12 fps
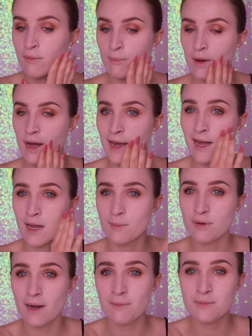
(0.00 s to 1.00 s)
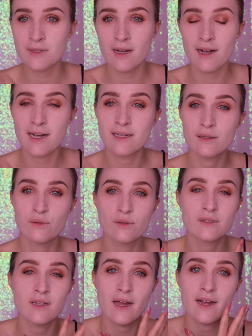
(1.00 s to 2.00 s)
My unprimed side
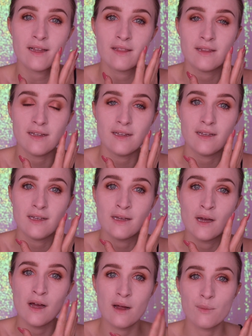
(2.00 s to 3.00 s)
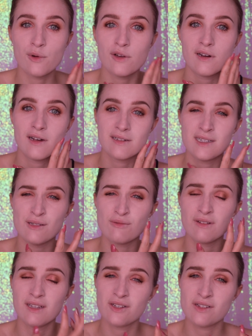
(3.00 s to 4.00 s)
looks like the product is
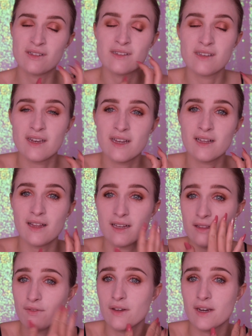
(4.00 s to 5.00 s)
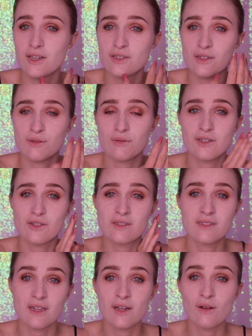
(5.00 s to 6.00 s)
really just sitting, like the foundation is really
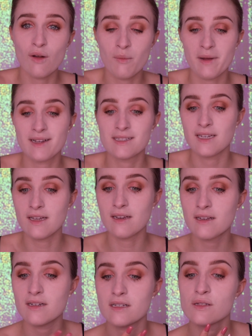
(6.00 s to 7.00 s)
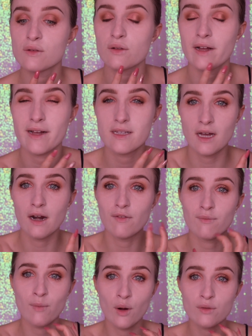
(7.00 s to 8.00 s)
just sitting on my skin. It doesn't look like it's kind
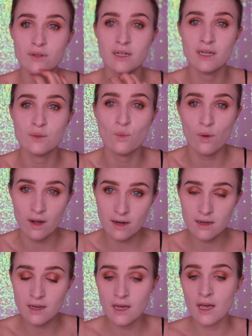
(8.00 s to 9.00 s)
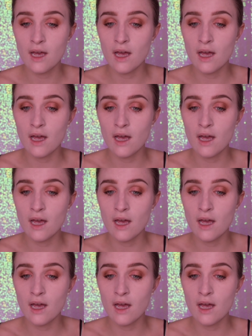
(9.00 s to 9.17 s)
of molded as one.